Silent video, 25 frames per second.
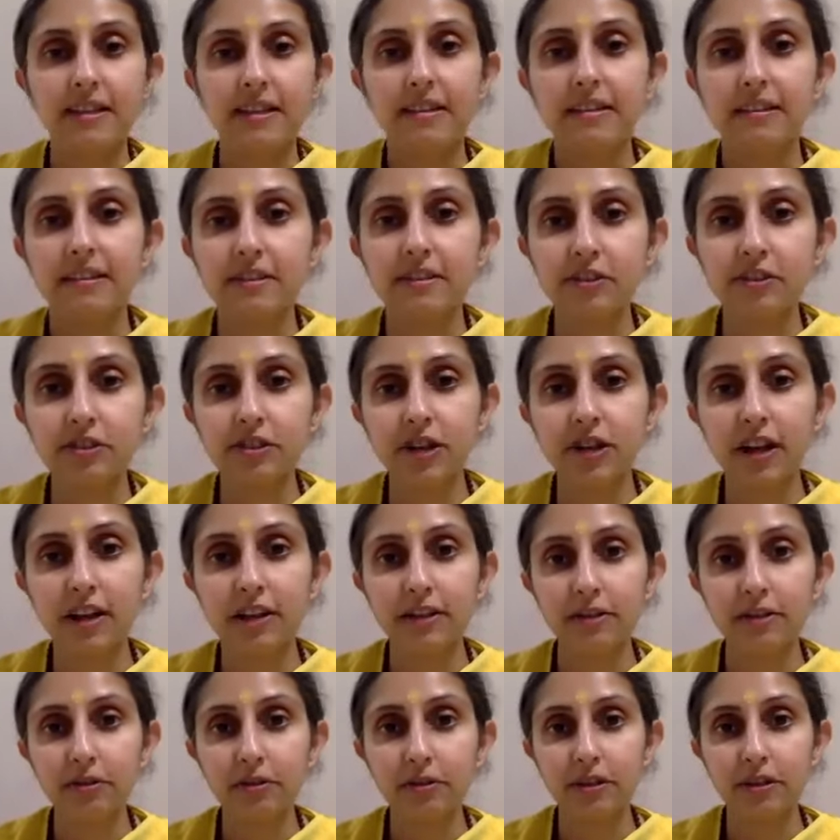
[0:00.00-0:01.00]
in
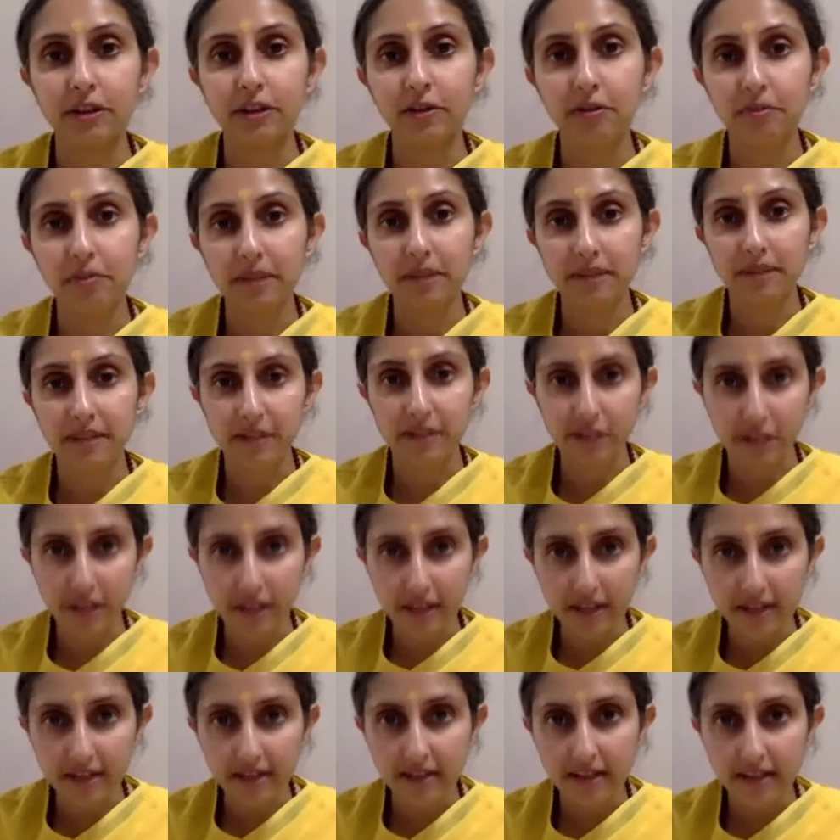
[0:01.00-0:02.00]
Chandogya
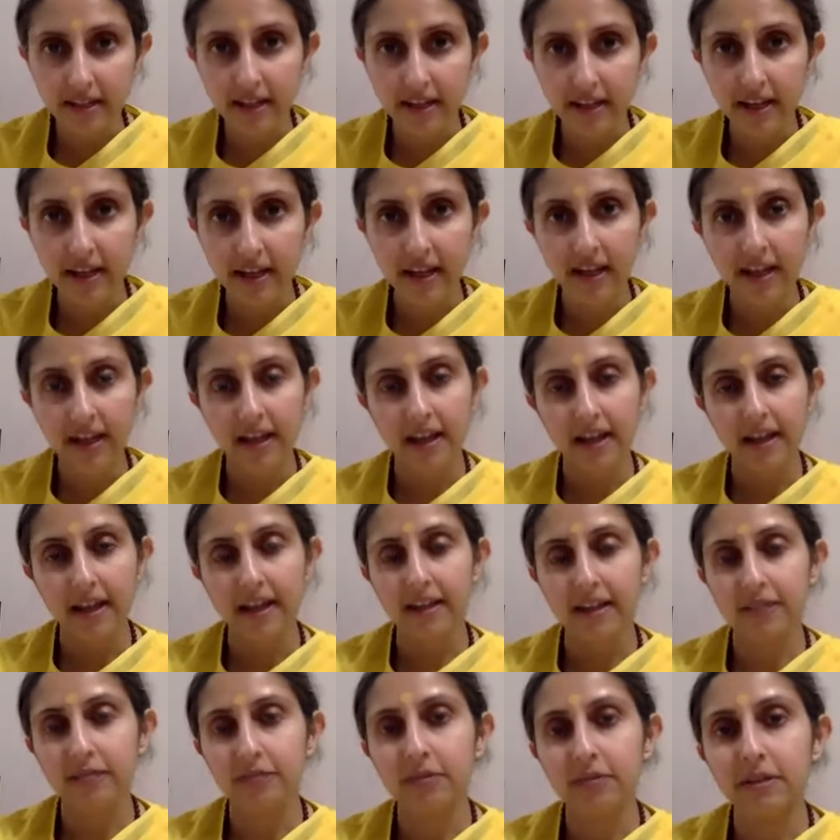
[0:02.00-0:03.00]
Upanishad,
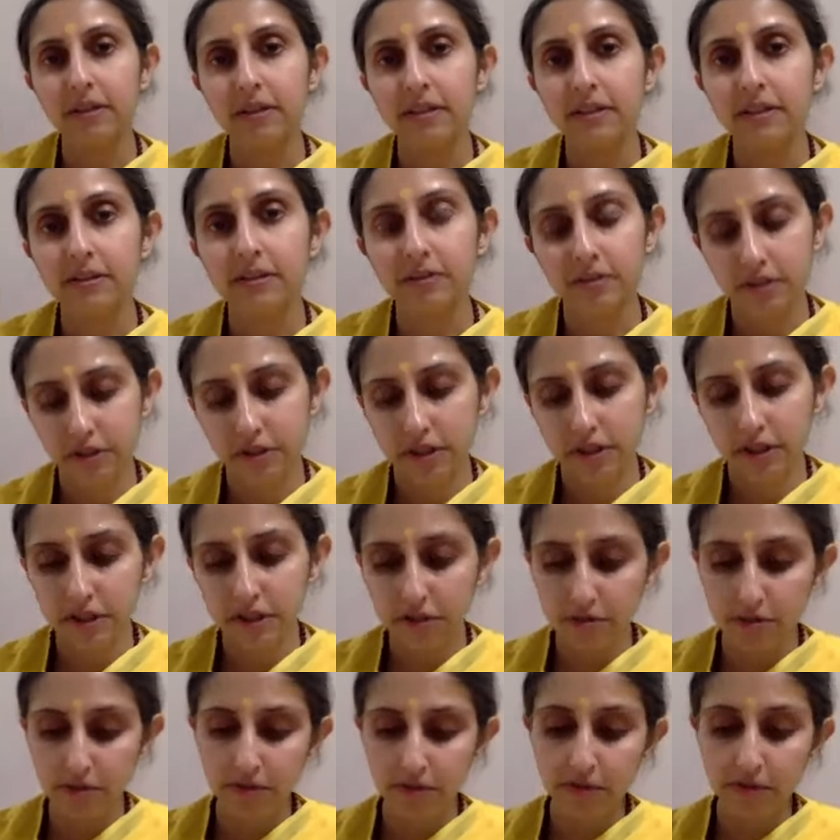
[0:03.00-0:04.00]
and we'll
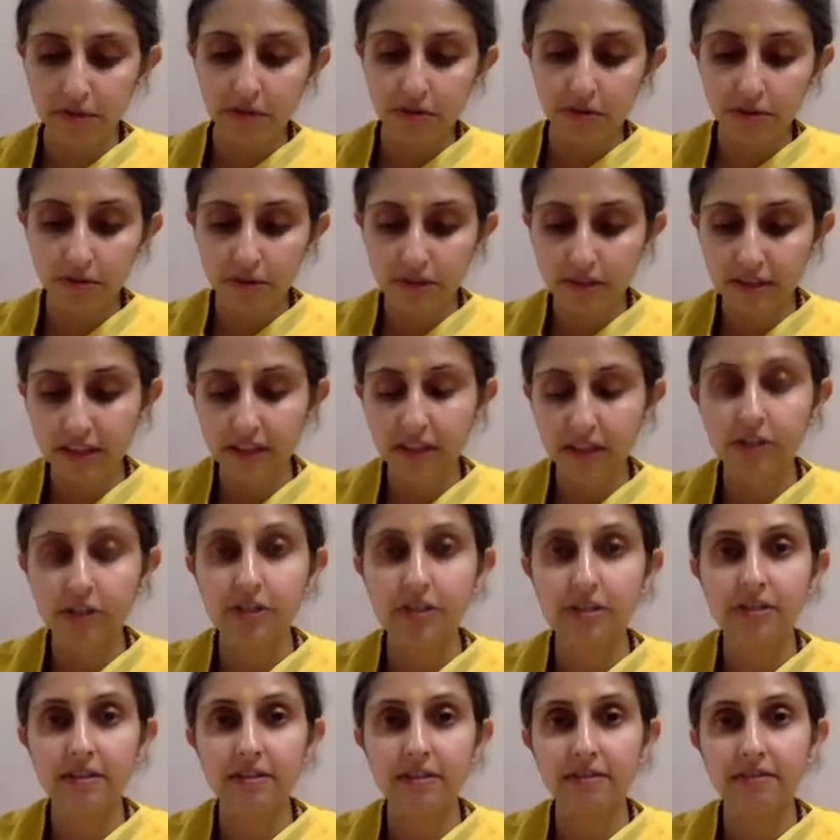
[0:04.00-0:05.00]
just review
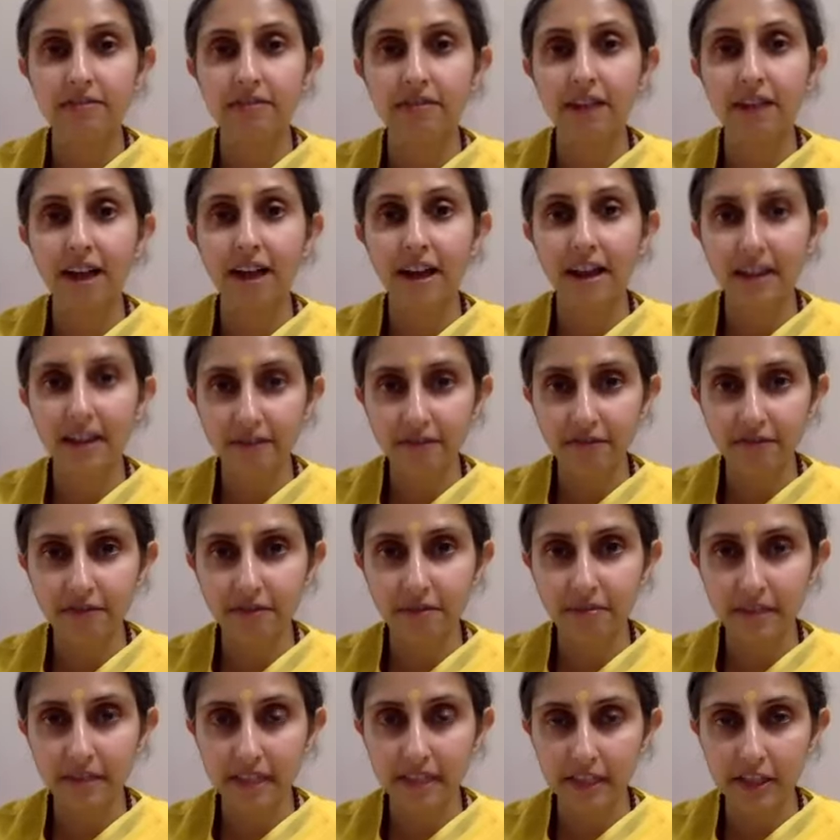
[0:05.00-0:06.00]
section 5.
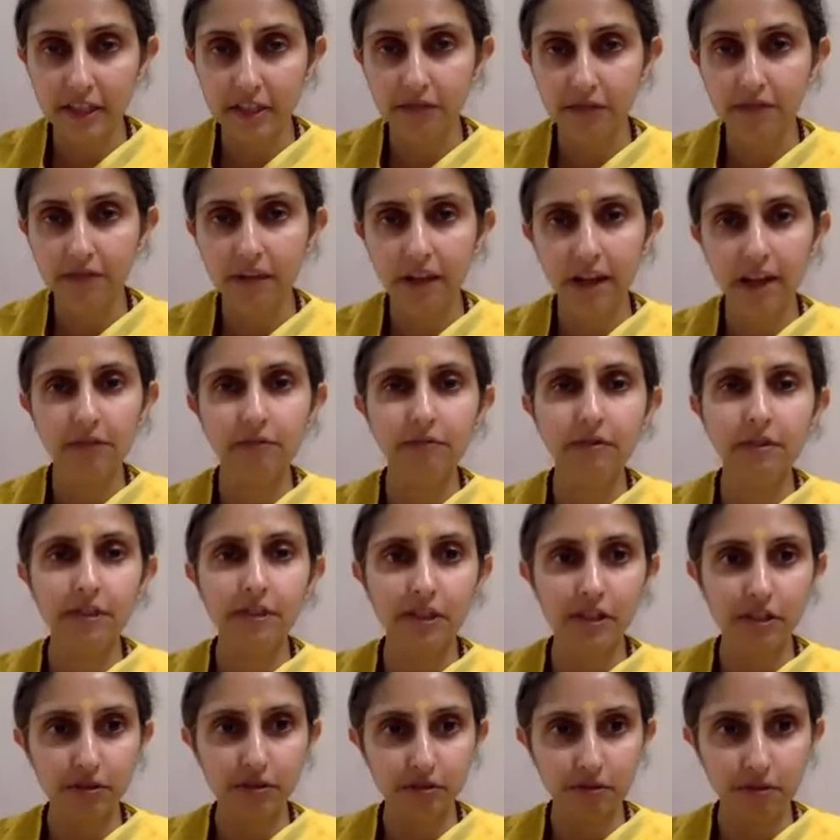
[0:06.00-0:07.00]
From section 5, we'll
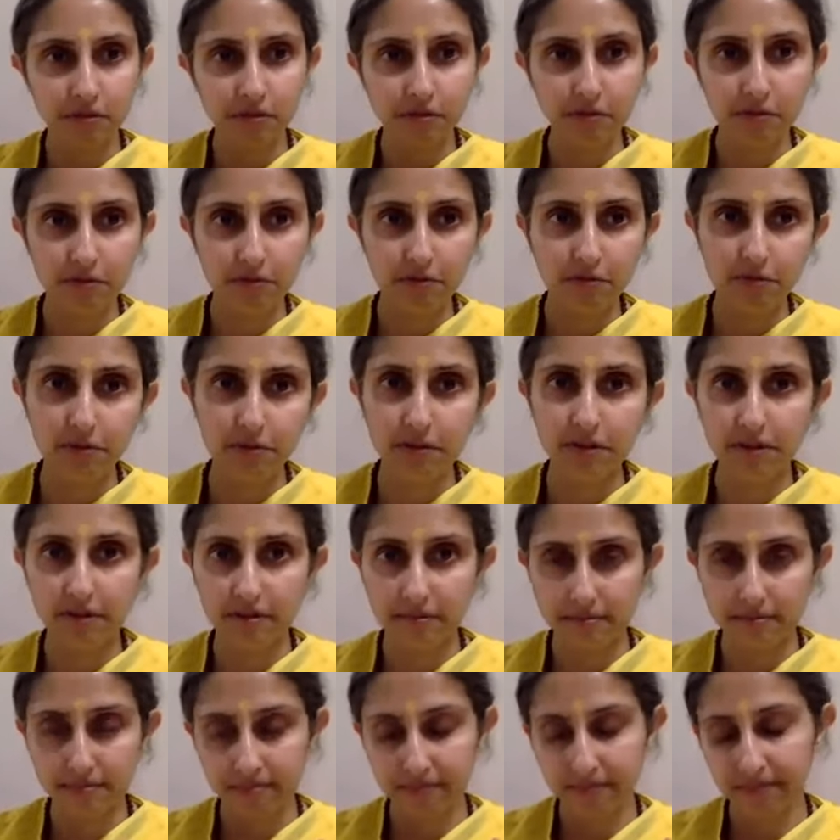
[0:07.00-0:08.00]
just review
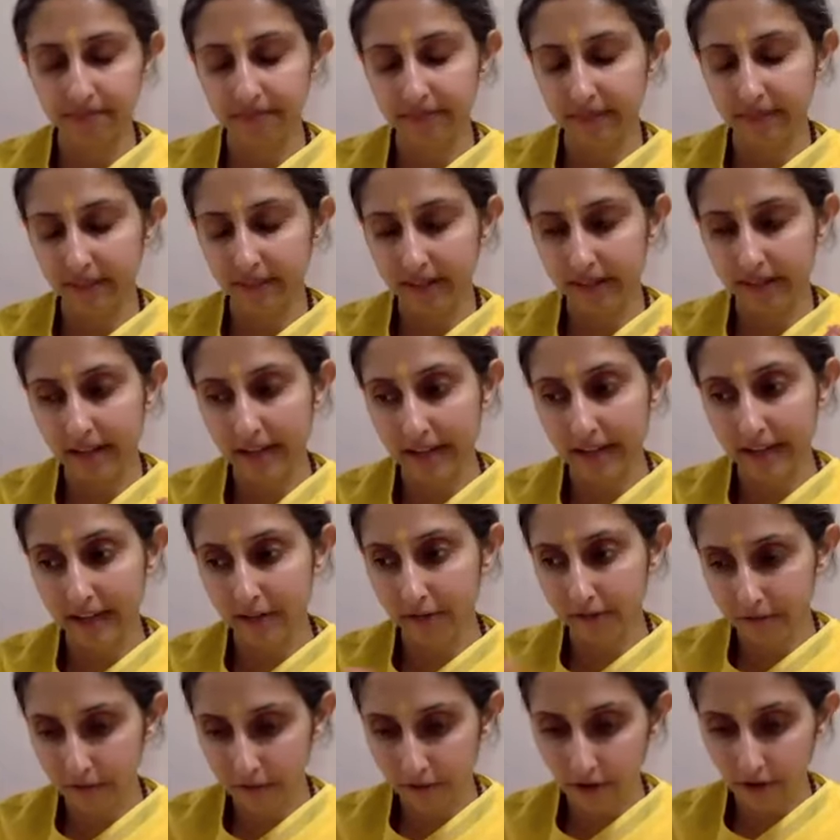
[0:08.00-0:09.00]
the line
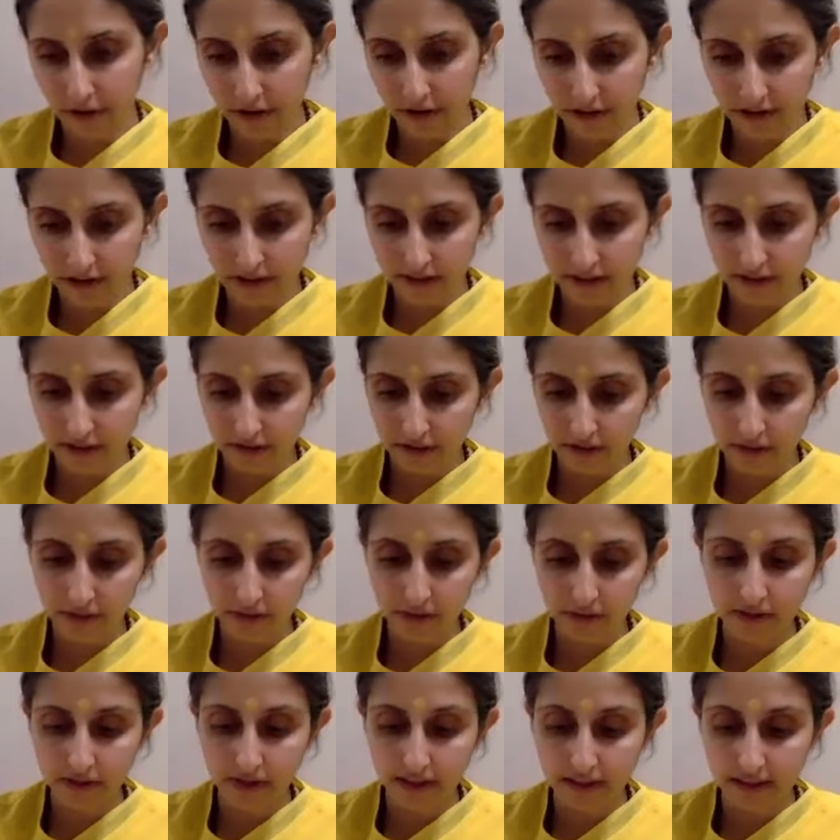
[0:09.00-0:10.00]
of thought
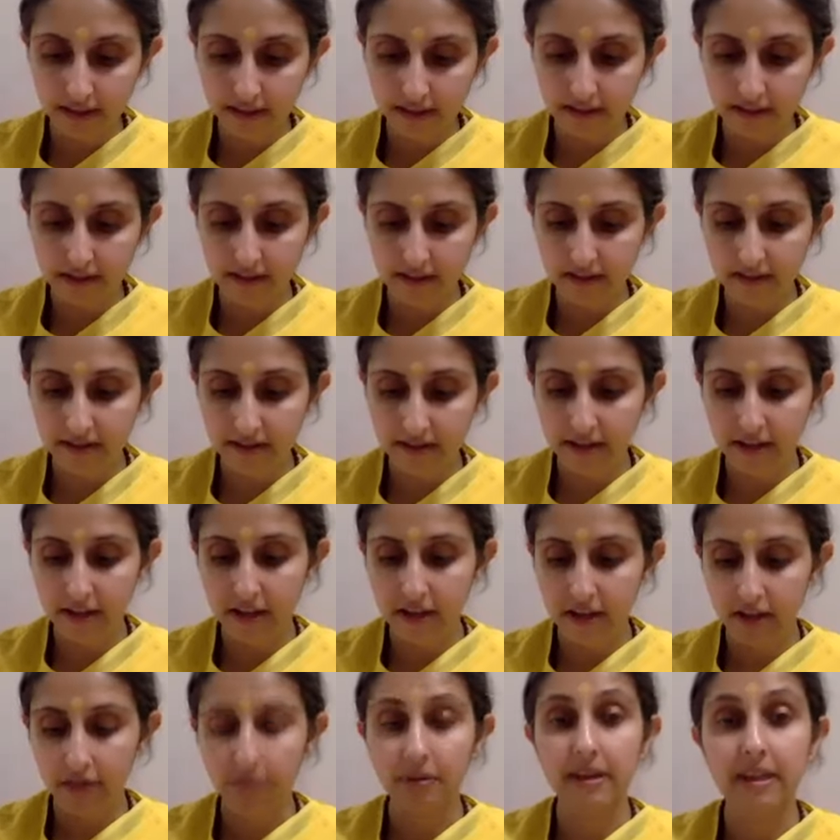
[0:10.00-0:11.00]
so that
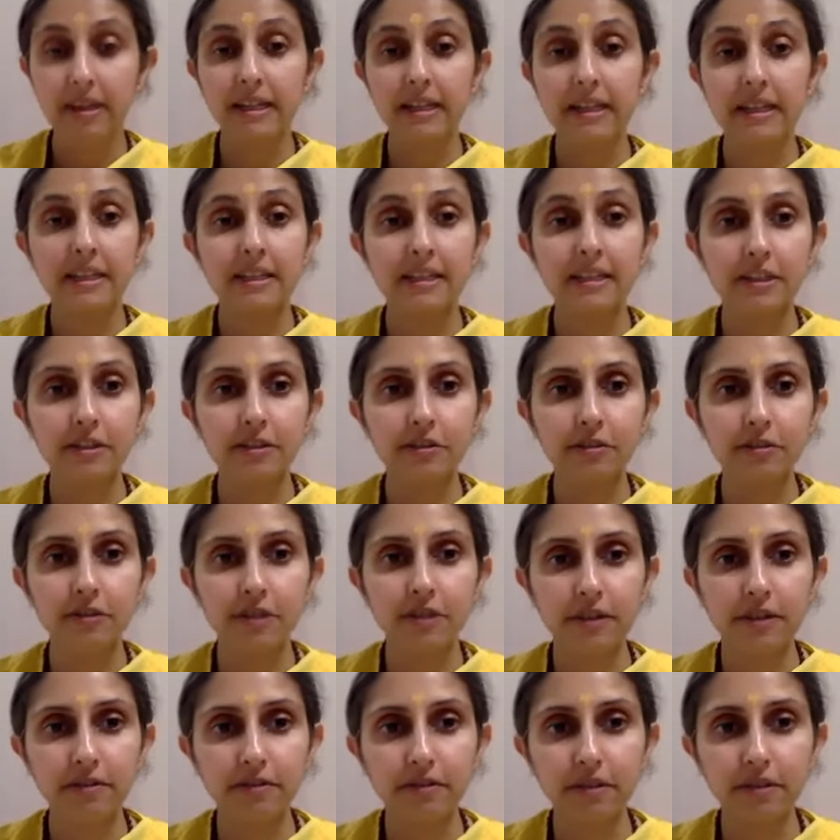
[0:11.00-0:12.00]
we can continue
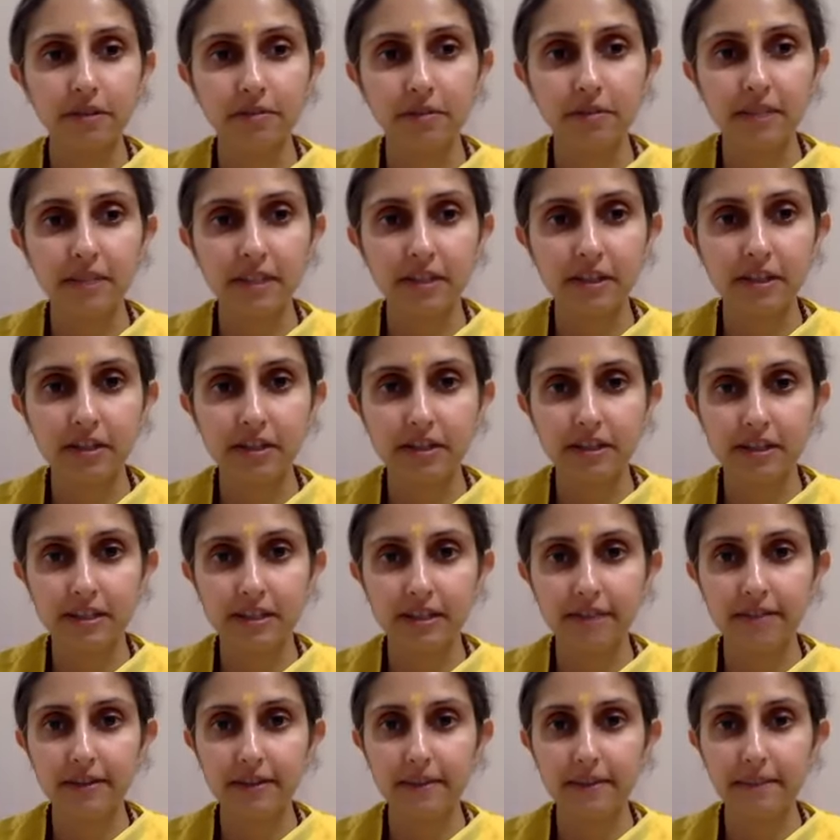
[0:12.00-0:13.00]
then from section
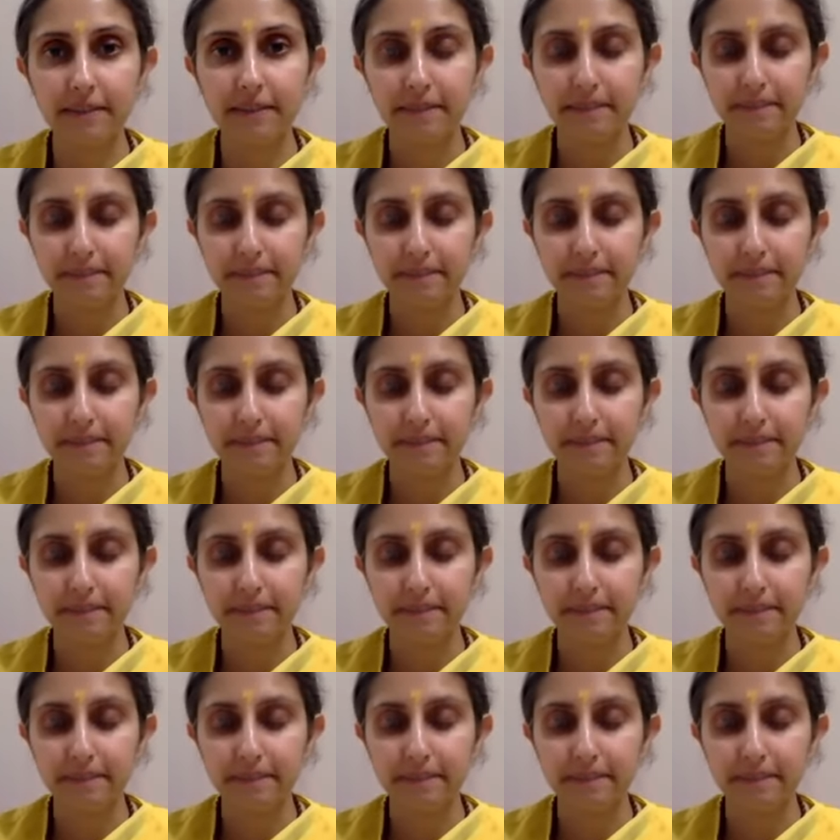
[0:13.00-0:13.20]
7.